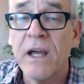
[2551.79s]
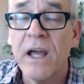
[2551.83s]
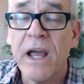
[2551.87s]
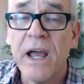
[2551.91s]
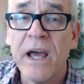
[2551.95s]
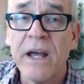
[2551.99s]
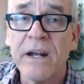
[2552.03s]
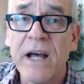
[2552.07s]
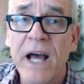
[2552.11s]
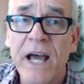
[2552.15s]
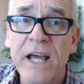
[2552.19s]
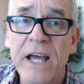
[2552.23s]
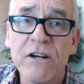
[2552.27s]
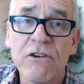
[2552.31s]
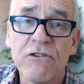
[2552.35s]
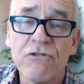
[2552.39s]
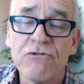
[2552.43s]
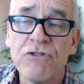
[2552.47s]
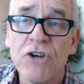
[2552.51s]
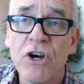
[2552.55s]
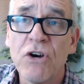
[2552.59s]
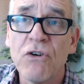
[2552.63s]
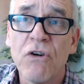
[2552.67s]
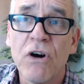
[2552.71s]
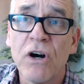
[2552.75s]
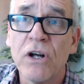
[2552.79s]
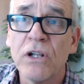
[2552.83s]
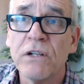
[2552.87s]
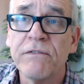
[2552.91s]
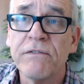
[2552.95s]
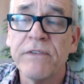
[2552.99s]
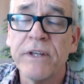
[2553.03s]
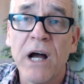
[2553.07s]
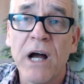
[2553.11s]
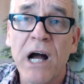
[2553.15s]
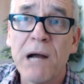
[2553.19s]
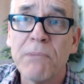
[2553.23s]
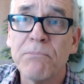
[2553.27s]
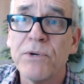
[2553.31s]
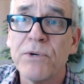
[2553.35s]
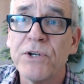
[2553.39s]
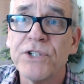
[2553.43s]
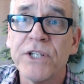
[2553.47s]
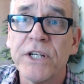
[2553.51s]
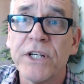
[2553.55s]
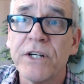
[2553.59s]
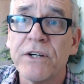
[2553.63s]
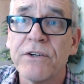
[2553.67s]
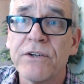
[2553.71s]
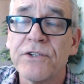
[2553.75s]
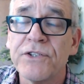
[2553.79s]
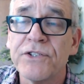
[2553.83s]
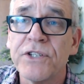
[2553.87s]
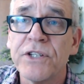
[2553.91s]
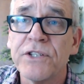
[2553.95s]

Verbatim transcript: And I don't know all of the opera singers